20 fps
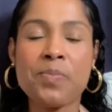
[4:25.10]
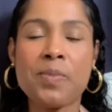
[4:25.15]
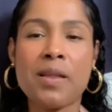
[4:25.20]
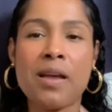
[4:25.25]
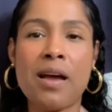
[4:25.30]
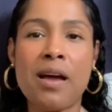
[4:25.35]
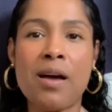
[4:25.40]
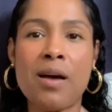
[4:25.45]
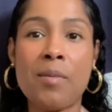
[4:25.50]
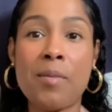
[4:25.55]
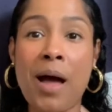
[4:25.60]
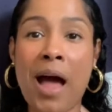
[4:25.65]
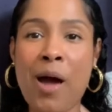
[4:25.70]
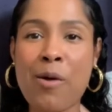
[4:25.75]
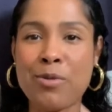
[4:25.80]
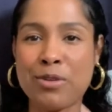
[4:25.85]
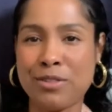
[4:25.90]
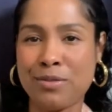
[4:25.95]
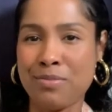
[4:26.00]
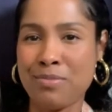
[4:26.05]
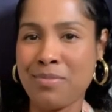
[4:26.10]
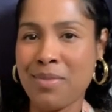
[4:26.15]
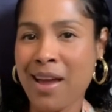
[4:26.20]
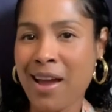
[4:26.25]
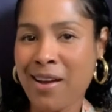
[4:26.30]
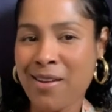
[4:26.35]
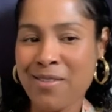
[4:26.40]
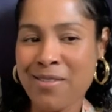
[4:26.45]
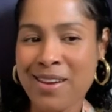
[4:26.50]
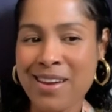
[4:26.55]
I was
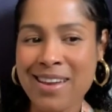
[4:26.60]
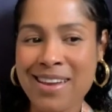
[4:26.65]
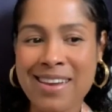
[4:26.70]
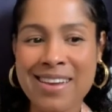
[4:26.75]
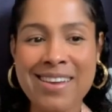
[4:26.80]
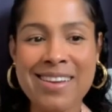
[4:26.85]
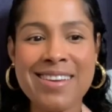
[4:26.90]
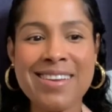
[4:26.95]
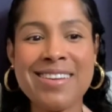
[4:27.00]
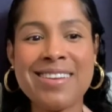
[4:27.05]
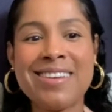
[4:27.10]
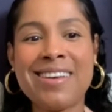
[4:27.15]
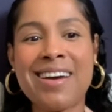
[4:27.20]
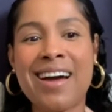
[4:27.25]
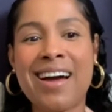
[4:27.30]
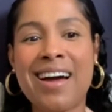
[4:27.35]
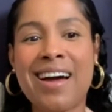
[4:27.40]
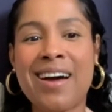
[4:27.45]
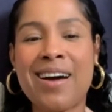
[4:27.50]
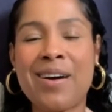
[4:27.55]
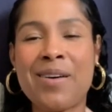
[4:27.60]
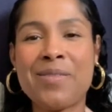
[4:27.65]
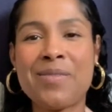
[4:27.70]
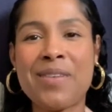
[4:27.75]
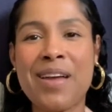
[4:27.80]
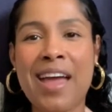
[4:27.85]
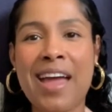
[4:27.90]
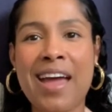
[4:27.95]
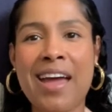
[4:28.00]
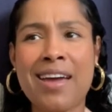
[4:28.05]
married,
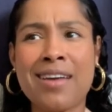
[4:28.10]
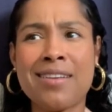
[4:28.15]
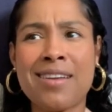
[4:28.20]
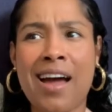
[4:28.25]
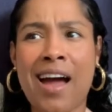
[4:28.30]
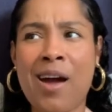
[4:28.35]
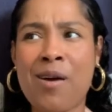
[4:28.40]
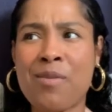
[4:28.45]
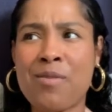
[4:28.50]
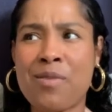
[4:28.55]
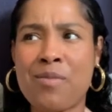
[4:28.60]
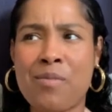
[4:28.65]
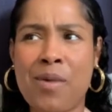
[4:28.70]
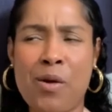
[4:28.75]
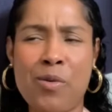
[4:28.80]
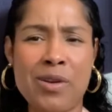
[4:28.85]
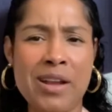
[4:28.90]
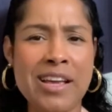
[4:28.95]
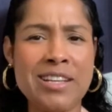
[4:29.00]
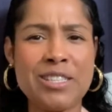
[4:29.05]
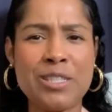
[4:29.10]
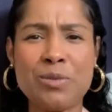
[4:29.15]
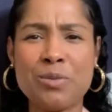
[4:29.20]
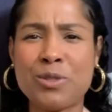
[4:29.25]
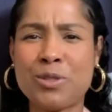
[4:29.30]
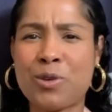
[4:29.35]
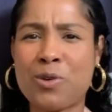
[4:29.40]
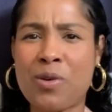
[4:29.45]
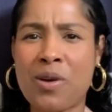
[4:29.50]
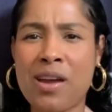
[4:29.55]
and my relationship was
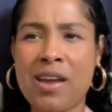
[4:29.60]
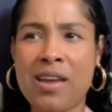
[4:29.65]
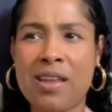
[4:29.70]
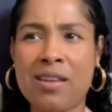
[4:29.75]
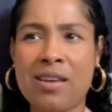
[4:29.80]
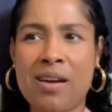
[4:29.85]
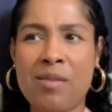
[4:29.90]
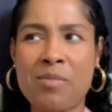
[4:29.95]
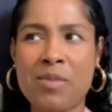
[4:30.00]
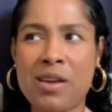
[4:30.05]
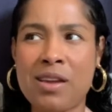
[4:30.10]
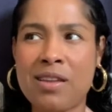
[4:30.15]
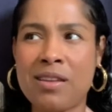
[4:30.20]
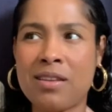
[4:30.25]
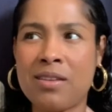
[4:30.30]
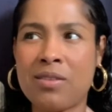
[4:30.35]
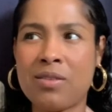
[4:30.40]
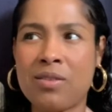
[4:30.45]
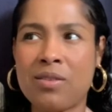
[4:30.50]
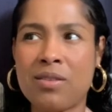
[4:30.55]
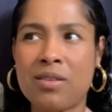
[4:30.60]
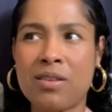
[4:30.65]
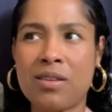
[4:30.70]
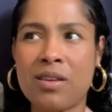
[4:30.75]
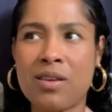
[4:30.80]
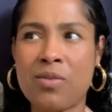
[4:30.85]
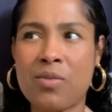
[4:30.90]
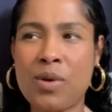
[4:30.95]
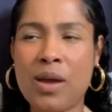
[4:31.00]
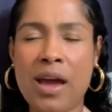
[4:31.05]
great. I mean,
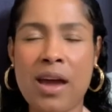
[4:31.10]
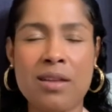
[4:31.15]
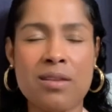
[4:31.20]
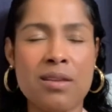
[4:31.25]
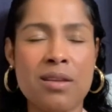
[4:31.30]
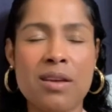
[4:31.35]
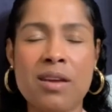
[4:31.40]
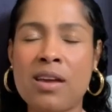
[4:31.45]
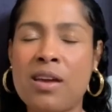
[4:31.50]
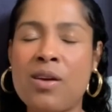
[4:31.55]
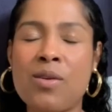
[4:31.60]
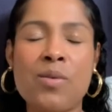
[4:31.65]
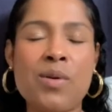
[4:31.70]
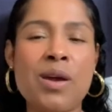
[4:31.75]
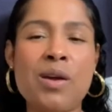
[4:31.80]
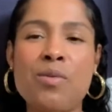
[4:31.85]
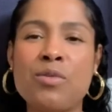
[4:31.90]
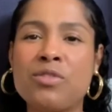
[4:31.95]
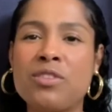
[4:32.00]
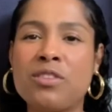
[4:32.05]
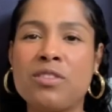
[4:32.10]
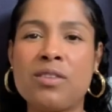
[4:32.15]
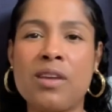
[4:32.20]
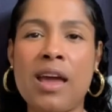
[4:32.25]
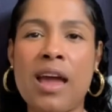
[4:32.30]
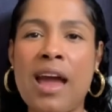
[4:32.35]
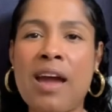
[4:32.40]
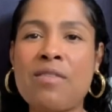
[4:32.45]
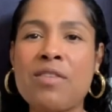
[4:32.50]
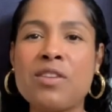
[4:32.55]
it was just
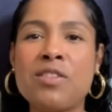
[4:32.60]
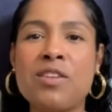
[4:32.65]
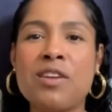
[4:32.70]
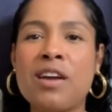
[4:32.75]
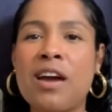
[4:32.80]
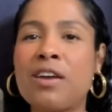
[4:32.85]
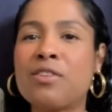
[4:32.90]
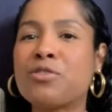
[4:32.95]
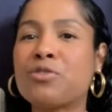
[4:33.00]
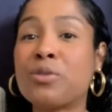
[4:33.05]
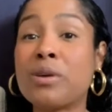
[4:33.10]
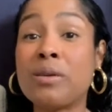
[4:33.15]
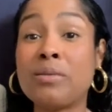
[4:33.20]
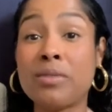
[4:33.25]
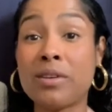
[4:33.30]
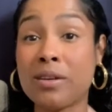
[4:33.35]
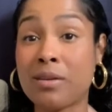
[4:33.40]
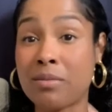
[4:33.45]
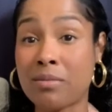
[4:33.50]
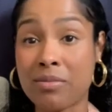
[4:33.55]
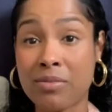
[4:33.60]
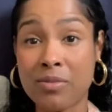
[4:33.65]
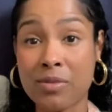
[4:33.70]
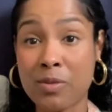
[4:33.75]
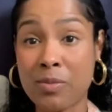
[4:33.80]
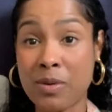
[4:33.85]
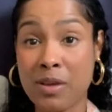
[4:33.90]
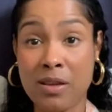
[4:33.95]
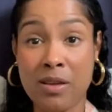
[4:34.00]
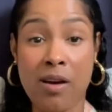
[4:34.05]
everything I dreamed of, to
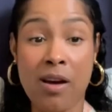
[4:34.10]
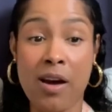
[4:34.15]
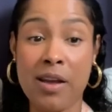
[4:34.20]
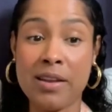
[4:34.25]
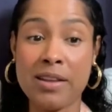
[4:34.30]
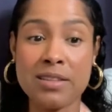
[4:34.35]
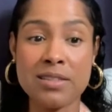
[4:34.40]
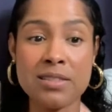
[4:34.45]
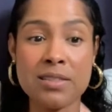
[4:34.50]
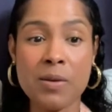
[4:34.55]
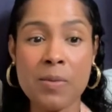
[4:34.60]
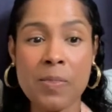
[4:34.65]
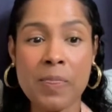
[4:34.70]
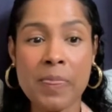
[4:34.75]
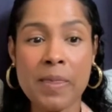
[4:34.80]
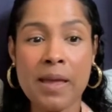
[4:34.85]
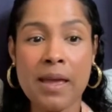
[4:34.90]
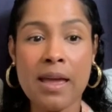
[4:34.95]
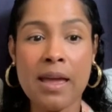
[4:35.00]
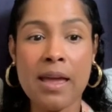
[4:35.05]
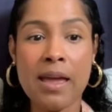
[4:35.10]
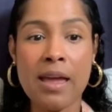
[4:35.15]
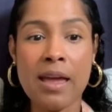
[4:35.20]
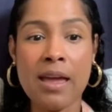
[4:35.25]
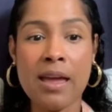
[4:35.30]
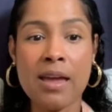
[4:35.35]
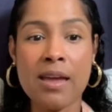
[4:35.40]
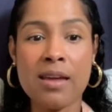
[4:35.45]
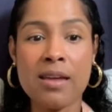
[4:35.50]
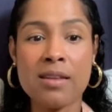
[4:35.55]
be honest.
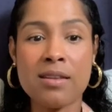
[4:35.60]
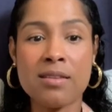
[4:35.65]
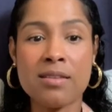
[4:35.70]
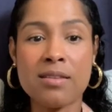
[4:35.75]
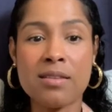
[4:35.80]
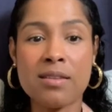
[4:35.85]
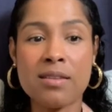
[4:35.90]
And